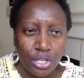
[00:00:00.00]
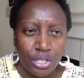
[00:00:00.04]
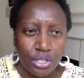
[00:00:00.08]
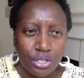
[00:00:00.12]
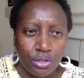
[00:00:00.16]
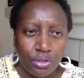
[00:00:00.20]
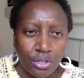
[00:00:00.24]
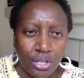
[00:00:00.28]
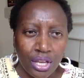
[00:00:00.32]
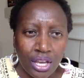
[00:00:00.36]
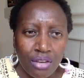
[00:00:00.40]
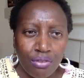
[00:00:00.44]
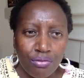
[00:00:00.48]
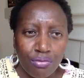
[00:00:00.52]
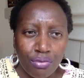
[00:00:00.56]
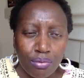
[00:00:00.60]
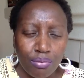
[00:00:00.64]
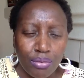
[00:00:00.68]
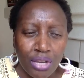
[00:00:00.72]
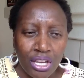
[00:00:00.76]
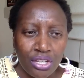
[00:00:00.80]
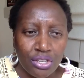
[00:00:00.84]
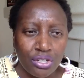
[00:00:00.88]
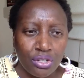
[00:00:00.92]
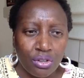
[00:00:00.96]
So the
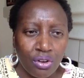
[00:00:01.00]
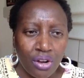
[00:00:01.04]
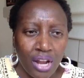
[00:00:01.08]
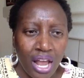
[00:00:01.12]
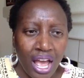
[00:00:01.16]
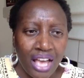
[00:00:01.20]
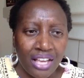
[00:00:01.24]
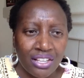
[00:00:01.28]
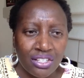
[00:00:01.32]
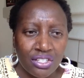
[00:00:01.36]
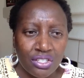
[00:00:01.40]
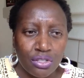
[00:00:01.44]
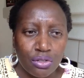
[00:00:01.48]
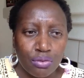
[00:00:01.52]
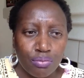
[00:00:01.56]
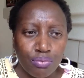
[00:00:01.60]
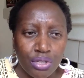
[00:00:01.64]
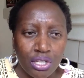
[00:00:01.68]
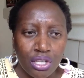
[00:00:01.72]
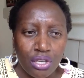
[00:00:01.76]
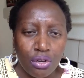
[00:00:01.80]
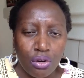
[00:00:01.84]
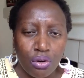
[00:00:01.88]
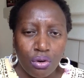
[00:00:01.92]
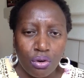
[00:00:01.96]
information has to
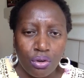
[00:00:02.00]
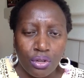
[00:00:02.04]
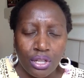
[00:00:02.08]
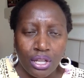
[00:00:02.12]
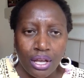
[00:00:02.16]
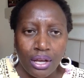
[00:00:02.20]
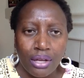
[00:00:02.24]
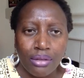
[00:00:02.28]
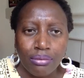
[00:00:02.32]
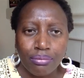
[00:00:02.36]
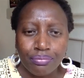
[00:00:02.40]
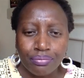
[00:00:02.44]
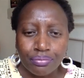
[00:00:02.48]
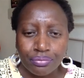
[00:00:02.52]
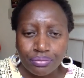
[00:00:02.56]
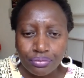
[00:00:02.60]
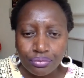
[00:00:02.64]
be on the